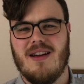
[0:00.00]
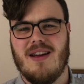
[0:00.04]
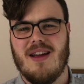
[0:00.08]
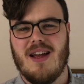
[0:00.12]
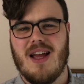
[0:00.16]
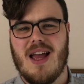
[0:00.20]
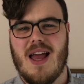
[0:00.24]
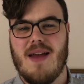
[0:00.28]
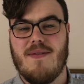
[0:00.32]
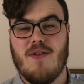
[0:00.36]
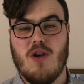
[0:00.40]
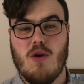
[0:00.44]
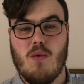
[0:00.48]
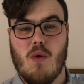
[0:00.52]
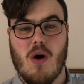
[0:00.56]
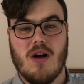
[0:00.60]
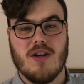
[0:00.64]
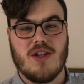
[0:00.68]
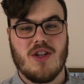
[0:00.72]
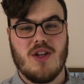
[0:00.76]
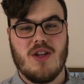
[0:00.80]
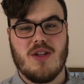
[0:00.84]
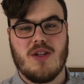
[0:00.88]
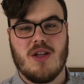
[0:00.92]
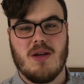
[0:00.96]
If you watch
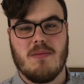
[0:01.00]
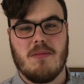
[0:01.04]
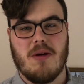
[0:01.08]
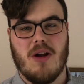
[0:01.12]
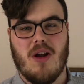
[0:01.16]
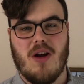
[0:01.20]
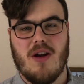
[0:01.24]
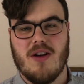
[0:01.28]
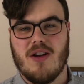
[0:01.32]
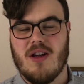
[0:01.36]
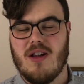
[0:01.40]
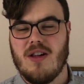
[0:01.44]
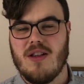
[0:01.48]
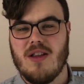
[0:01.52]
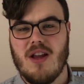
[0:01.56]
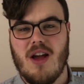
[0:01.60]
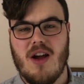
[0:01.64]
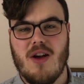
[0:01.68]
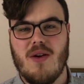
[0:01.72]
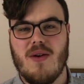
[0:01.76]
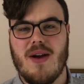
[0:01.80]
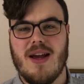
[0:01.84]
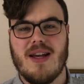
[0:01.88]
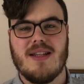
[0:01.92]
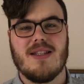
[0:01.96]
YouTube a lot, you'll know
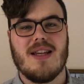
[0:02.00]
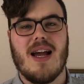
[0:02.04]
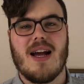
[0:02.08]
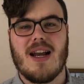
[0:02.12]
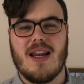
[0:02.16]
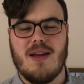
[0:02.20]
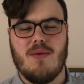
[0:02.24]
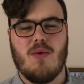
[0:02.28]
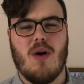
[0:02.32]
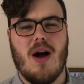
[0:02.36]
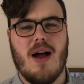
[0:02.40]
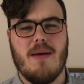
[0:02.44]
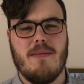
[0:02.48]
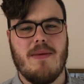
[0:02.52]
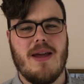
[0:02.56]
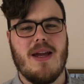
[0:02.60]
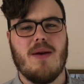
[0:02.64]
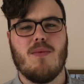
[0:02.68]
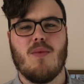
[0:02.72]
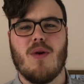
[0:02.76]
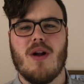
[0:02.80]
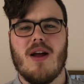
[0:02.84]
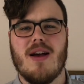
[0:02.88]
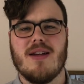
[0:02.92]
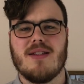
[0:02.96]
exactly what I mean
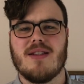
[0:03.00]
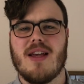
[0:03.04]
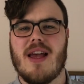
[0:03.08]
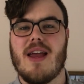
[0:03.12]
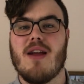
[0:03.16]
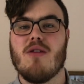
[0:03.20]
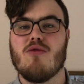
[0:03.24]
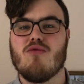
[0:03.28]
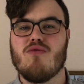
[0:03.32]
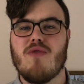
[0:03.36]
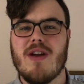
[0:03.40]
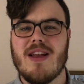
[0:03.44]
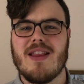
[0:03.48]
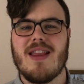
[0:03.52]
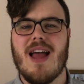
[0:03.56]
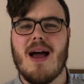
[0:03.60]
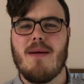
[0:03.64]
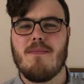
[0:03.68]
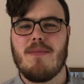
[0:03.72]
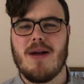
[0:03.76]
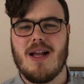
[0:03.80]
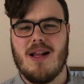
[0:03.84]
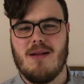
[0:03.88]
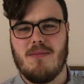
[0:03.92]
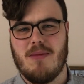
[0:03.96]
when I say ring that
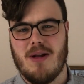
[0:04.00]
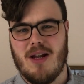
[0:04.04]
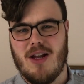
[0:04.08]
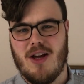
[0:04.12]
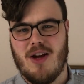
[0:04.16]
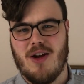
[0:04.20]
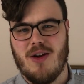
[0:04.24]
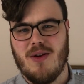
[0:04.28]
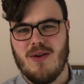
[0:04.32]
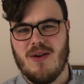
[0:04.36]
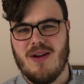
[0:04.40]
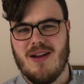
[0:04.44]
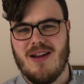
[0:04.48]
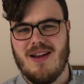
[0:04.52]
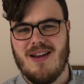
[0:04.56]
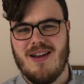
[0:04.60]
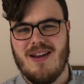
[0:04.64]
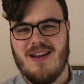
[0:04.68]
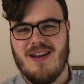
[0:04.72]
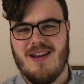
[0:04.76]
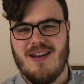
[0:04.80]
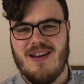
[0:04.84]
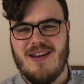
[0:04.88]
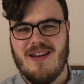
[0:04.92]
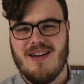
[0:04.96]
bell below.
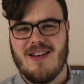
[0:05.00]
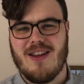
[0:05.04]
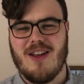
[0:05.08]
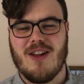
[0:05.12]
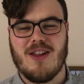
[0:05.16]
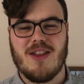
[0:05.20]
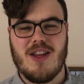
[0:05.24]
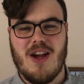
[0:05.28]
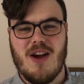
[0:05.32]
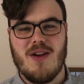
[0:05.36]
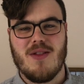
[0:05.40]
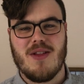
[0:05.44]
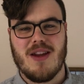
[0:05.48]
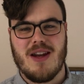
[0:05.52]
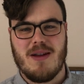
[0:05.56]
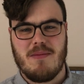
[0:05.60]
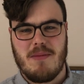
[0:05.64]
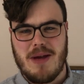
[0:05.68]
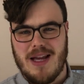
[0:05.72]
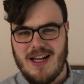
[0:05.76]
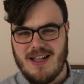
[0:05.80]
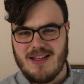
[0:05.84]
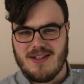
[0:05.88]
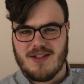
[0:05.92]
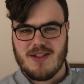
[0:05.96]
You'll know that it
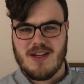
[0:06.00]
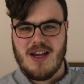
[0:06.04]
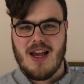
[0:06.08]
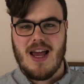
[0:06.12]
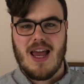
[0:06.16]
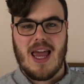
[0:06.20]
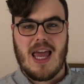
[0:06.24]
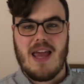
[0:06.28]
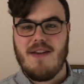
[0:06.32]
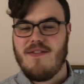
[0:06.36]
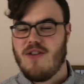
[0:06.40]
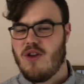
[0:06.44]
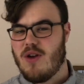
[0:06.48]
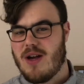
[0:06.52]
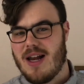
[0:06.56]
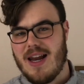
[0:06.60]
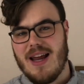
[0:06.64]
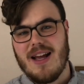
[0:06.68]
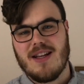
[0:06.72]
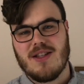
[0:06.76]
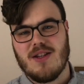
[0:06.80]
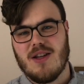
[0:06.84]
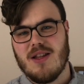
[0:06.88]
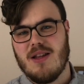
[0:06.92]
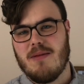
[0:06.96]
means if you
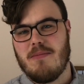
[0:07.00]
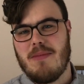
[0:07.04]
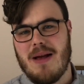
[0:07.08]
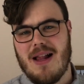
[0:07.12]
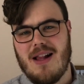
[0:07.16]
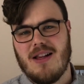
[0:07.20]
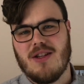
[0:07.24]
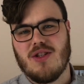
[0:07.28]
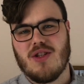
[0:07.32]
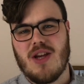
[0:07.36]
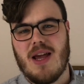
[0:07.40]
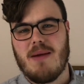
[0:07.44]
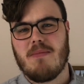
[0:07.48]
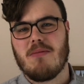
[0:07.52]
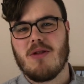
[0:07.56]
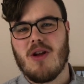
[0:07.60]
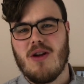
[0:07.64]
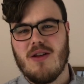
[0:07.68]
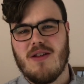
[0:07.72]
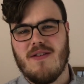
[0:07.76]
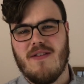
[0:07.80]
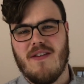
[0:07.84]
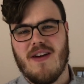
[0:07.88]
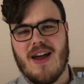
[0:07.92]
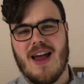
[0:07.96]
clicked on the bell-shaped
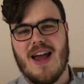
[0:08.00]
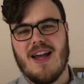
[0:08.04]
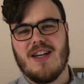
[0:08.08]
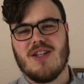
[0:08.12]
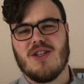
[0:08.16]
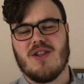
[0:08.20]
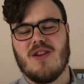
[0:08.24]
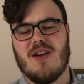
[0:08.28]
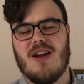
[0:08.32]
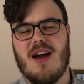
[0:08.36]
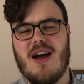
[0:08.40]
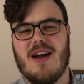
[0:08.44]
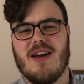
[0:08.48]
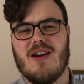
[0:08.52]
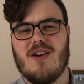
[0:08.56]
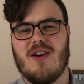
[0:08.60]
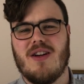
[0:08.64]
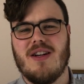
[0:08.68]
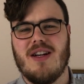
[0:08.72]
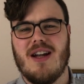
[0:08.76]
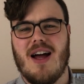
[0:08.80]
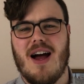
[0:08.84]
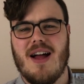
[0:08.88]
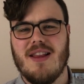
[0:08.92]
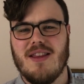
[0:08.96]
notification
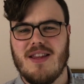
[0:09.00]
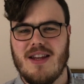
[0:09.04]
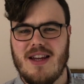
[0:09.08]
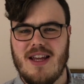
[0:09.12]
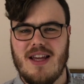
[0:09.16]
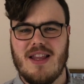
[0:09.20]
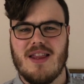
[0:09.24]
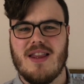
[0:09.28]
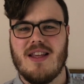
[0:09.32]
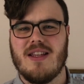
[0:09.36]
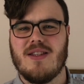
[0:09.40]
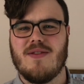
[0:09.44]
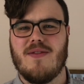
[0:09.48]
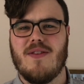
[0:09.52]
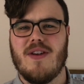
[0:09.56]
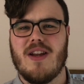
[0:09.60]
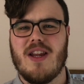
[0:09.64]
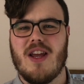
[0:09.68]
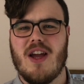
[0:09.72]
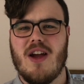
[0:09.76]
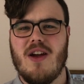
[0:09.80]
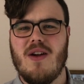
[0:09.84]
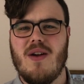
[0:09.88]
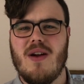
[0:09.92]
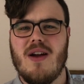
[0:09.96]
icon underneath this
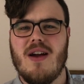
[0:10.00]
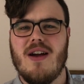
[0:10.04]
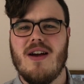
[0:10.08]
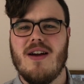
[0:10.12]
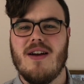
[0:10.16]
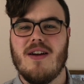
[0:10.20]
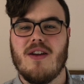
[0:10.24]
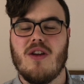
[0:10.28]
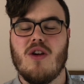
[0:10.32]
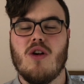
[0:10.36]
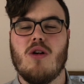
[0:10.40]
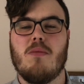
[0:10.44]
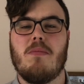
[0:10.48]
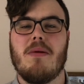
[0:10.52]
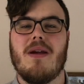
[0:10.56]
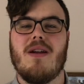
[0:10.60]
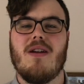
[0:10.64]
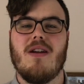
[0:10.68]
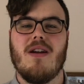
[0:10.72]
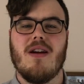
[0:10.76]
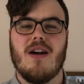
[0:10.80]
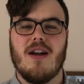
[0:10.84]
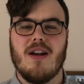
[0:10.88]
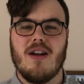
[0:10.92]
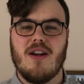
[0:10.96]
video, you'll
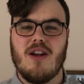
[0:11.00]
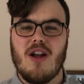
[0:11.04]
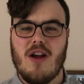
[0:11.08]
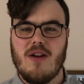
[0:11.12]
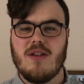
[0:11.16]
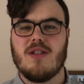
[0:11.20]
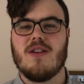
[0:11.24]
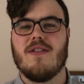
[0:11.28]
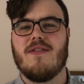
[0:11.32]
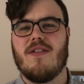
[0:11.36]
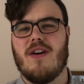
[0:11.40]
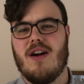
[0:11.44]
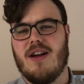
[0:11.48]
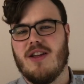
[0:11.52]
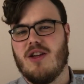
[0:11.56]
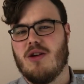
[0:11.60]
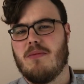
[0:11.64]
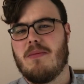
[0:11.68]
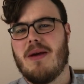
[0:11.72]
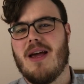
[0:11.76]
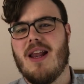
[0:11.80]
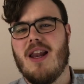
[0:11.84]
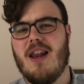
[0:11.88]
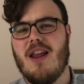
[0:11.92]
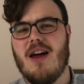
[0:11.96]
be notified, you'll
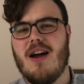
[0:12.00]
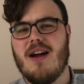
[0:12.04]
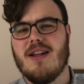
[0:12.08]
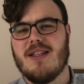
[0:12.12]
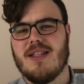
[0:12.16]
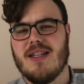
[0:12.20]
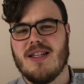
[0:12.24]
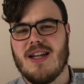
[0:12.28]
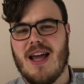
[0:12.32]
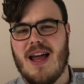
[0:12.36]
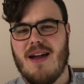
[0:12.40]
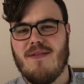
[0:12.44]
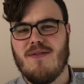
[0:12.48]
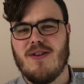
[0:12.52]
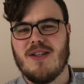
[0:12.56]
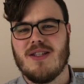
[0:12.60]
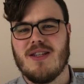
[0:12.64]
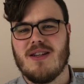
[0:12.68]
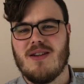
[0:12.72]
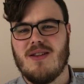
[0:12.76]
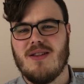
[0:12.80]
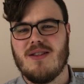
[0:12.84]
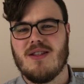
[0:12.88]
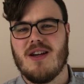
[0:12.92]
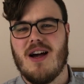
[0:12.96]
be alerted every
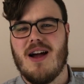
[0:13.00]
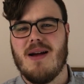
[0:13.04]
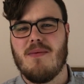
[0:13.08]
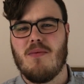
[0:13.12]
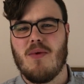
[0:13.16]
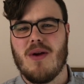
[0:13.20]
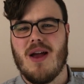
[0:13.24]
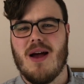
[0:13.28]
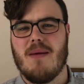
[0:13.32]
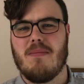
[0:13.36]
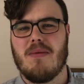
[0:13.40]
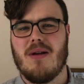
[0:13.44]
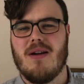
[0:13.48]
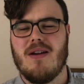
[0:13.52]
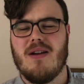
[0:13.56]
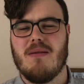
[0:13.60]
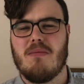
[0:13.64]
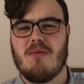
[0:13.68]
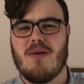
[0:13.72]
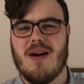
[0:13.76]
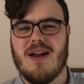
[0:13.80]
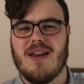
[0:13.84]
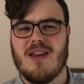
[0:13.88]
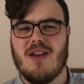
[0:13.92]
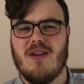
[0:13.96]
single time we upload a
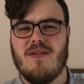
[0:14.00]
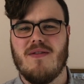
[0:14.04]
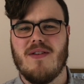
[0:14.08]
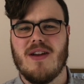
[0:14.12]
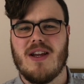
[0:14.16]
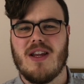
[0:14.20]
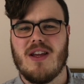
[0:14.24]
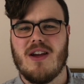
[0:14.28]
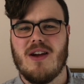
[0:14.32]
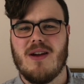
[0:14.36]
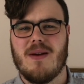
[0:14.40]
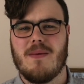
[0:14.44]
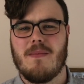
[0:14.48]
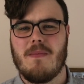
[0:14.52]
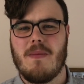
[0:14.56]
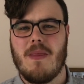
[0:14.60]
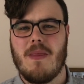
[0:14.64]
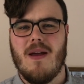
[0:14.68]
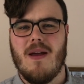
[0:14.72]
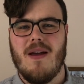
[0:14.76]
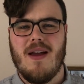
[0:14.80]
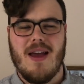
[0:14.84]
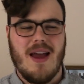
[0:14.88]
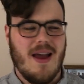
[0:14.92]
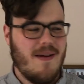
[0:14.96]
brand new video.
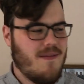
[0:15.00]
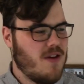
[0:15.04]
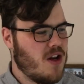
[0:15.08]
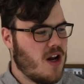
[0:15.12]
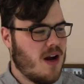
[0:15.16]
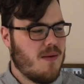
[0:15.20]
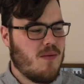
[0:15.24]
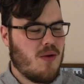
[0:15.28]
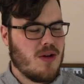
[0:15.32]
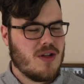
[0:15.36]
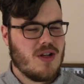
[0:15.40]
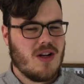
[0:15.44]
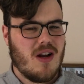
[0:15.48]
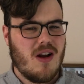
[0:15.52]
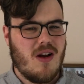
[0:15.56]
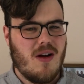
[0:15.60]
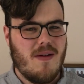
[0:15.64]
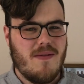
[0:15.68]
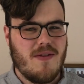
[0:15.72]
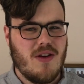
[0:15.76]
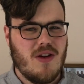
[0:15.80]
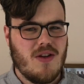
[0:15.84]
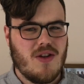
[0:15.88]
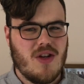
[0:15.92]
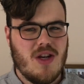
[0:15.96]
If you don't watch a lot of
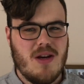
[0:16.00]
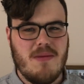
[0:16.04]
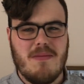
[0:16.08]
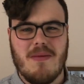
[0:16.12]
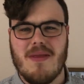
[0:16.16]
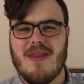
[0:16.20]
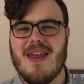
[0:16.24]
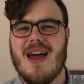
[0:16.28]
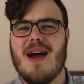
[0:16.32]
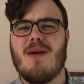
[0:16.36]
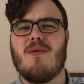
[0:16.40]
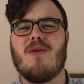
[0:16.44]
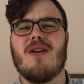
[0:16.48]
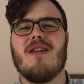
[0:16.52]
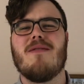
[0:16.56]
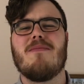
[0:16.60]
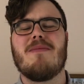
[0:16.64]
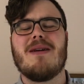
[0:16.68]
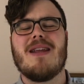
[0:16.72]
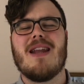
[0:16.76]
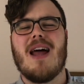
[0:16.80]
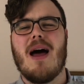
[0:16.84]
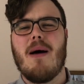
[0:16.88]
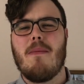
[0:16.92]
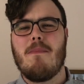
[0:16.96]
YouTube, that will have
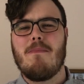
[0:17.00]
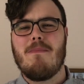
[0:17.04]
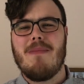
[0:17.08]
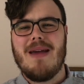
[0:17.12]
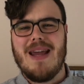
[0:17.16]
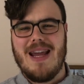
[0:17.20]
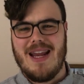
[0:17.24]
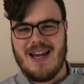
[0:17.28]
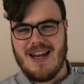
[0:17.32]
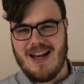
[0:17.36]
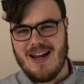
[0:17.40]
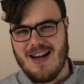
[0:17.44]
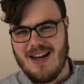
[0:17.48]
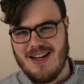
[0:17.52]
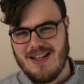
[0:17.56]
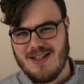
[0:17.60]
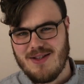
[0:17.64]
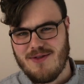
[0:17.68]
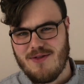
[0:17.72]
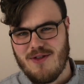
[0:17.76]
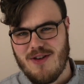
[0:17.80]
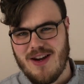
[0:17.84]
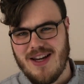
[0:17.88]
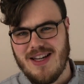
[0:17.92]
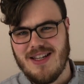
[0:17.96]
been a meaningless
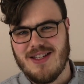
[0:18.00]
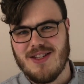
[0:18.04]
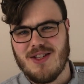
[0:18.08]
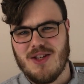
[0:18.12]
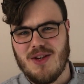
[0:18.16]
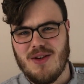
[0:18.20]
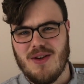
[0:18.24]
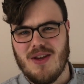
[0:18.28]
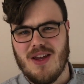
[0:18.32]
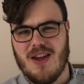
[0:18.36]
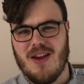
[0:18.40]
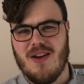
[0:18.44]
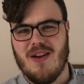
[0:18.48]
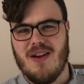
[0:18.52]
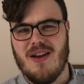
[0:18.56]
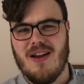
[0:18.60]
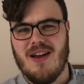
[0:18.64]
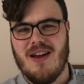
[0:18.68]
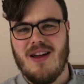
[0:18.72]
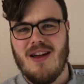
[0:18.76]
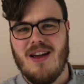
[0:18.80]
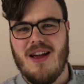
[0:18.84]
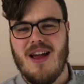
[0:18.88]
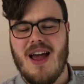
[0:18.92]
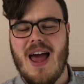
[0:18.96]
phrase to you.
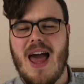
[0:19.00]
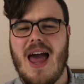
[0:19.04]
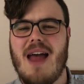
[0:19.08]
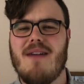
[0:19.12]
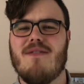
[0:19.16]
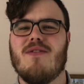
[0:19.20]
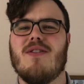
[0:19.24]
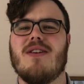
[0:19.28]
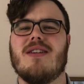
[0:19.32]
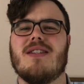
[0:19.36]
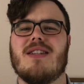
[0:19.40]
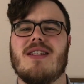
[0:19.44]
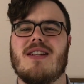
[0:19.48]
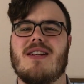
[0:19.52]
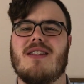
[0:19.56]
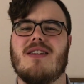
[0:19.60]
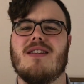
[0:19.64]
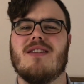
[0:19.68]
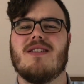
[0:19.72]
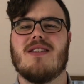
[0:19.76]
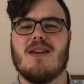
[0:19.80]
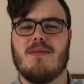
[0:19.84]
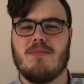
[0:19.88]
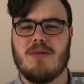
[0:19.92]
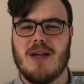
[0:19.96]
Every single
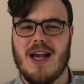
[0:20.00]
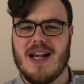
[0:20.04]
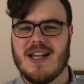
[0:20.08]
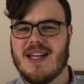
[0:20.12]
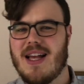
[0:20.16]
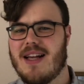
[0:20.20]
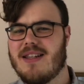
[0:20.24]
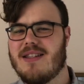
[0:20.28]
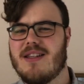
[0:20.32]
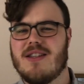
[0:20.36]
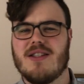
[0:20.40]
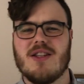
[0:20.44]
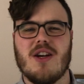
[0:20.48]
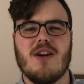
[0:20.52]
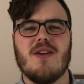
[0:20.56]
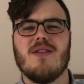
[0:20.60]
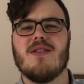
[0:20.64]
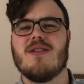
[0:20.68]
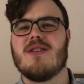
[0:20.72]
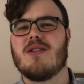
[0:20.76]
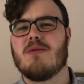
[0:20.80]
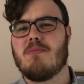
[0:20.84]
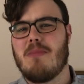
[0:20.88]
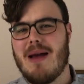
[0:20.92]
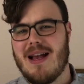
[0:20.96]
subject has its own
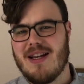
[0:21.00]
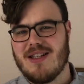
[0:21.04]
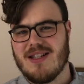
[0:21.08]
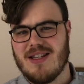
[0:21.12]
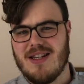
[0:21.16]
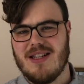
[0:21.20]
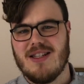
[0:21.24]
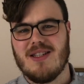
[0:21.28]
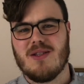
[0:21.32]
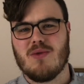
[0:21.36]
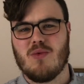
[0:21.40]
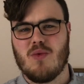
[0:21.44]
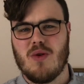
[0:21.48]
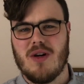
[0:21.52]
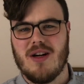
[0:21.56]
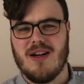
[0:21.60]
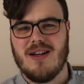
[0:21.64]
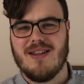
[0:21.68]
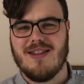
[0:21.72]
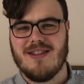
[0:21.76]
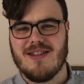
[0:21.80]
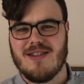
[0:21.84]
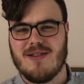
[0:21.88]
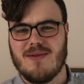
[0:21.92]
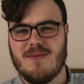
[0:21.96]
specialist
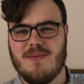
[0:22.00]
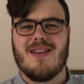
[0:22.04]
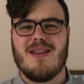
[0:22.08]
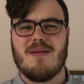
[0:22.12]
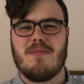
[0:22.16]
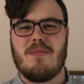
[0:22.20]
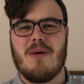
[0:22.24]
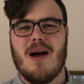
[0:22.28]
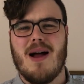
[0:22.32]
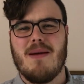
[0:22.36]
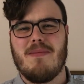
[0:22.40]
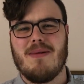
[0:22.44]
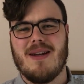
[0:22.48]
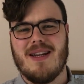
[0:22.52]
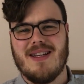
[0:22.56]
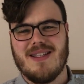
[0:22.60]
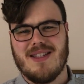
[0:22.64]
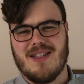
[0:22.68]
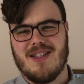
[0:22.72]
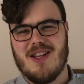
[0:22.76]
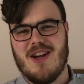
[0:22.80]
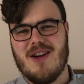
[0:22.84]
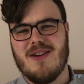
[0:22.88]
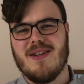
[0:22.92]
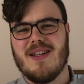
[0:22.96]
words. The Bible is
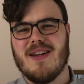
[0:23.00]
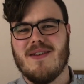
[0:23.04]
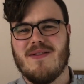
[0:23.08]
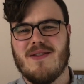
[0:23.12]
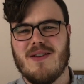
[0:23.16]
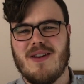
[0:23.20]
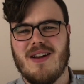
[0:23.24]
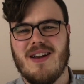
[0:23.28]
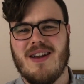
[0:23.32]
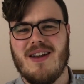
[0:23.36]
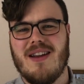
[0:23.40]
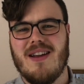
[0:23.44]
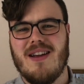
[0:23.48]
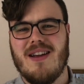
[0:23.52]
no different.